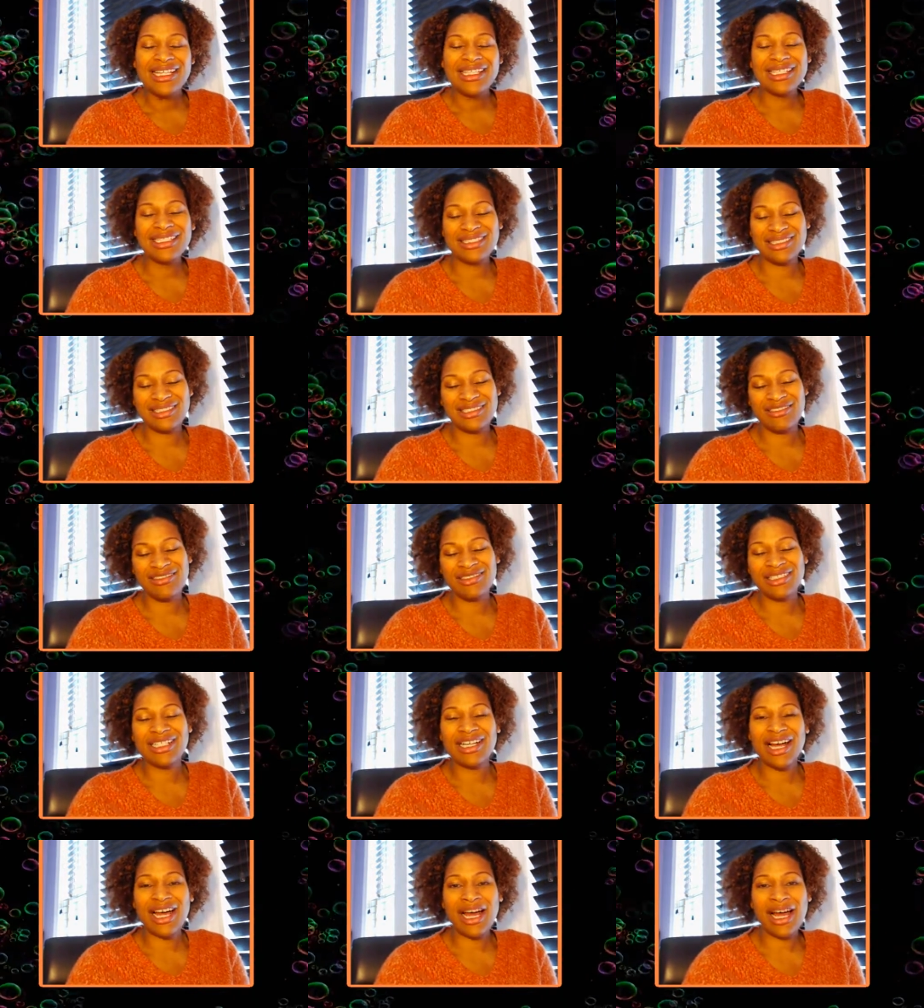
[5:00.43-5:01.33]
because you
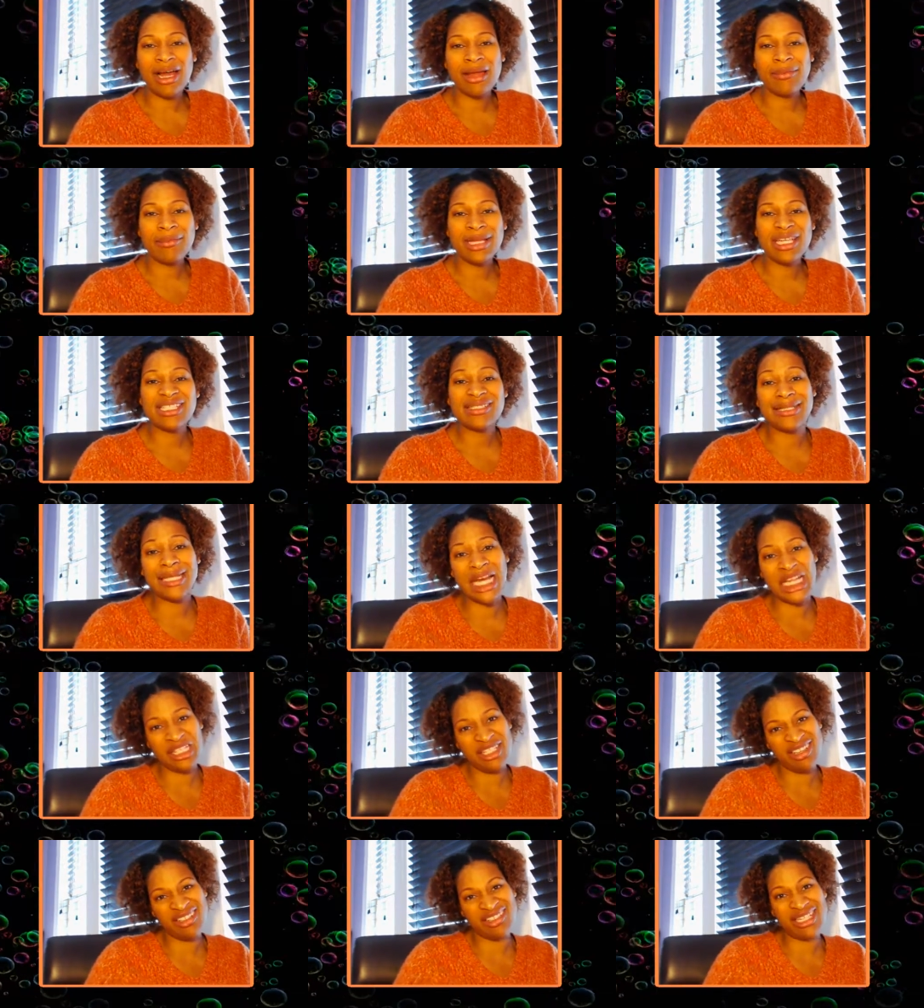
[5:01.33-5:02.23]
look a hot mess and
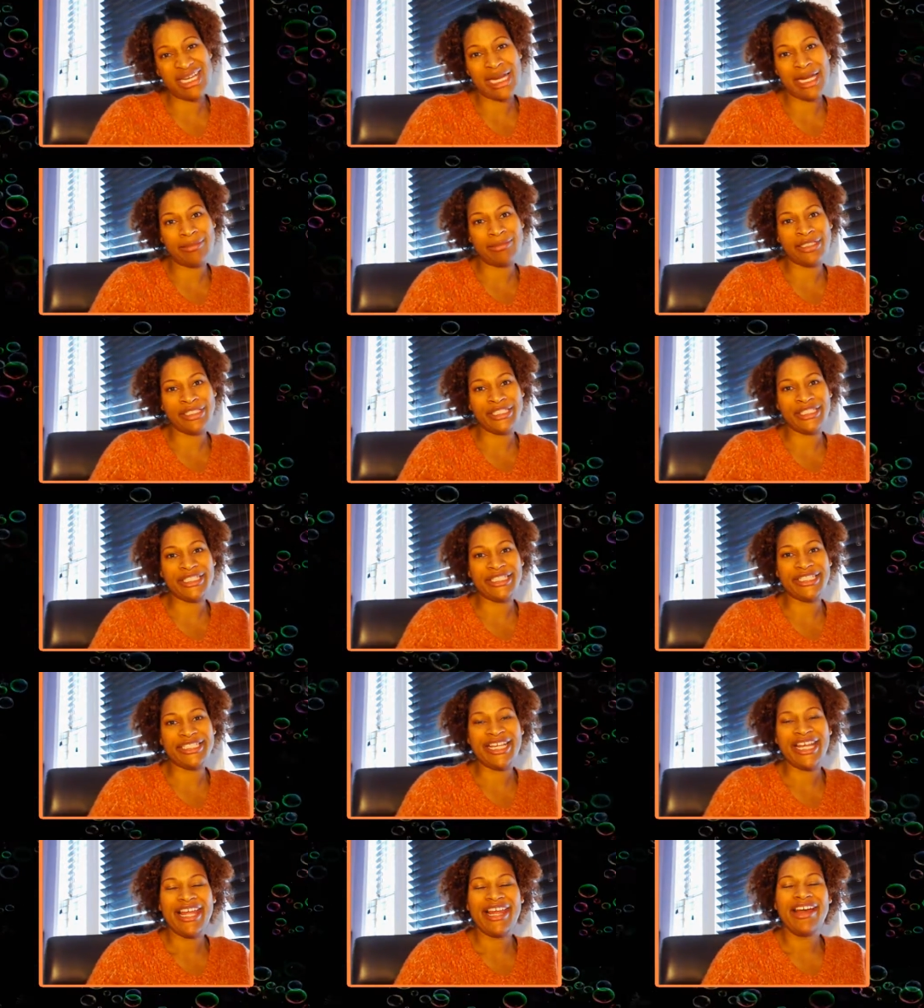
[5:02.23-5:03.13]
I look damn good.